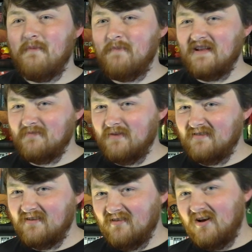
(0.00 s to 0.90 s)
bits and
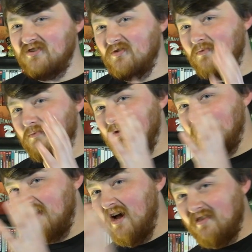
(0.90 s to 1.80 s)
pieces I do
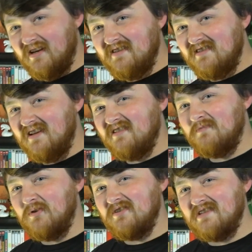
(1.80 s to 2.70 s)
with the other
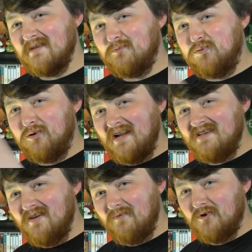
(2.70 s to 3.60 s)
Laserdiscs, because there's
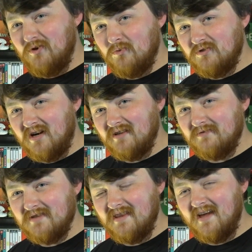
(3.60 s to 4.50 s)
plenty of cool
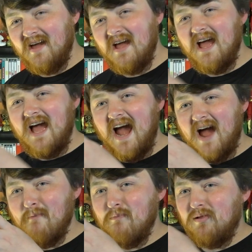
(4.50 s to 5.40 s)
titles in there
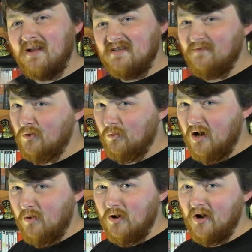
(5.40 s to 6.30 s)
and plenty of cool
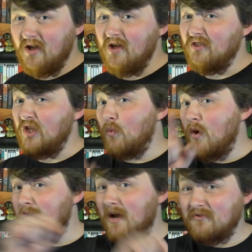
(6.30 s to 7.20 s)
artwork that you
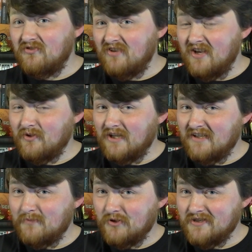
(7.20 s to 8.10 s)
won't be able to see on the
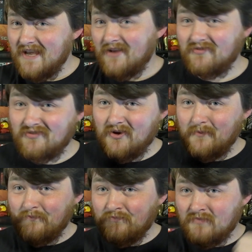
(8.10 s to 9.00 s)
Letterboxd account. So
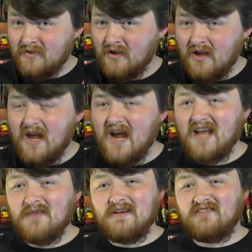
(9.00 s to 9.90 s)

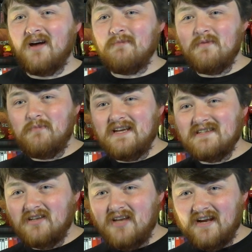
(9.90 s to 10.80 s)
in the meantime,
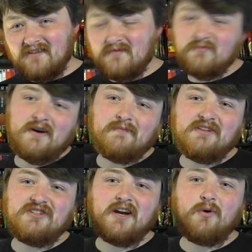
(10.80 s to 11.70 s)
please like and subscribe to
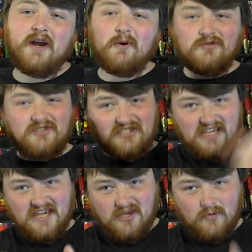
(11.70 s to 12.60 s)
this channel, and I will
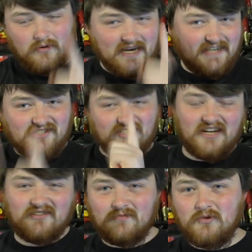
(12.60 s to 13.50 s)
see you, ladies and
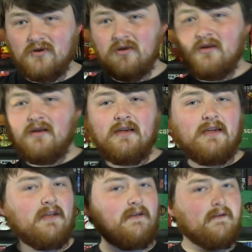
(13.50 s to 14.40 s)
gentlemen,
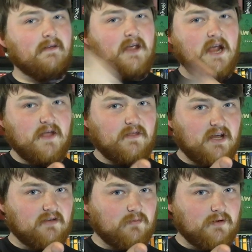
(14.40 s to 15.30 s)
in the
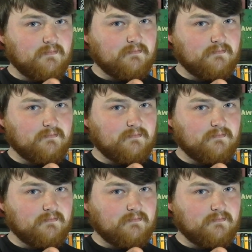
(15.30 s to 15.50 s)
next one.